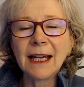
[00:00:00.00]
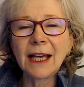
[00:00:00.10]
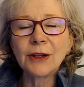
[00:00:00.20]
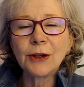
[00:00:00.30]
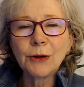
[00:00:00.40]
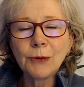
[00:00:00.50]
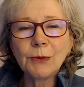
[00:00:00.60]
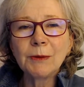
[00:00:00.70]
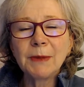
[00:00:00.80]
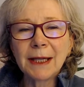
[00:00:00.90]
And you
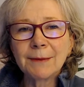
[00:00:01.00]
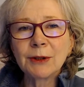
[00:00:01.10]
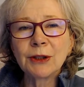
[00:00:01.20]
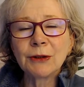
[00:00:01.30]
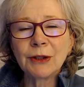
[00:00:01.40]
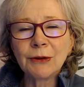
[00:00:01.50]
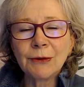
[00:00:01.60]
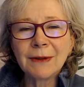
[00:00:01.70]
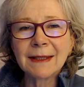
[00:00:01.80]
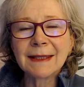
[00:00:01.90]
will be able to do
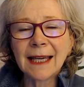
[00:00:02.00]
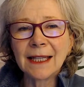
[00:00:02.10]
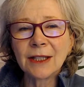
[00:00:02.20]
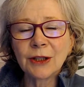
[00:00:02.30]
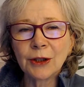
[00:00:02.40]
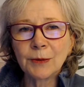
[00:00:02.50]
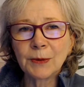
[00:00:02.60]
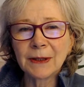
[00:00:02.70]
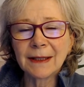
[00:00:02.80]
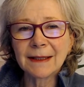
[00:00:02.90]
this and
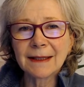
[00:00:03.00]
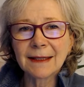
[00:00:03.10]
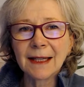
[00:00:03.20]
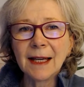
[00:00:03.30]
interpret this